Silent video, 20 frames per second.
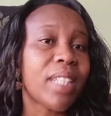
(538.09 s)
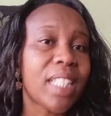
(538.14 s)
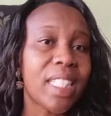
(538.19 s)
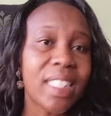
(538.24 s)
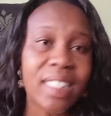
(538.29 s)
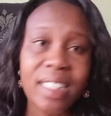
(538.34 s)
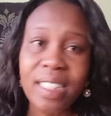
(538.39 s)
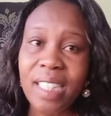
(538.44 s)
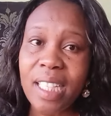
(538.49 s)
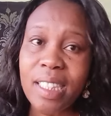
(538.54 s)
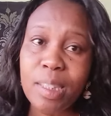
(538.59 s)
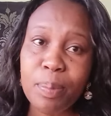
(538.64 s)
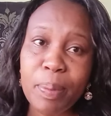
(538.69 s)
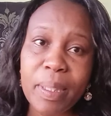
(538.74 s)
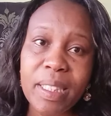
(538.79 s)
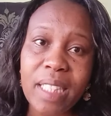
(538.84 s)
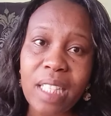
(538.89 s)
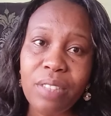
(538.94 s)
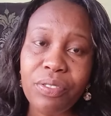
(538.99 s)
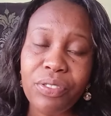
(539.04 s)
is she
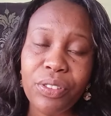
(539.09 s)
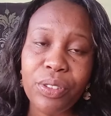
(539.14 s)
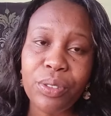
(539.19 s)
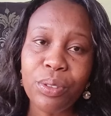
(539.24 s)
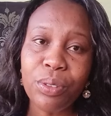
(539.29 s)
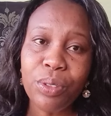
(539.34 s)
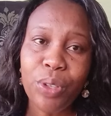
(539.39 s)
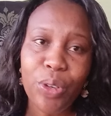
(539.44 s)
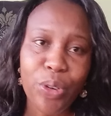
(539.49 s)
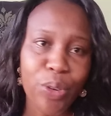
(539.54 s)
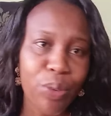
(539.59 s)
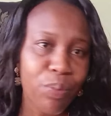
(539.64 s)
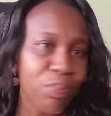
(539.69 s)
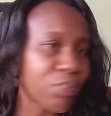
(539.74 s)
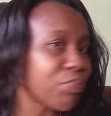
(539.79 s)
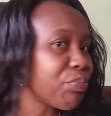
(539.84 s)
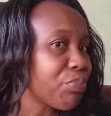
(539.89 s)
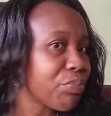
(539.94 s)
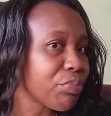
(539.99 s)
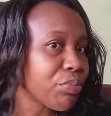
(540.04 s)
expectant for you?
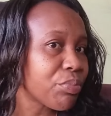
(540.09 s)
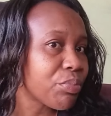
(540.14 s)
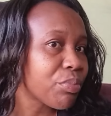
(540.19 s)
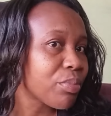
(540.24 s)
Mm-hmm.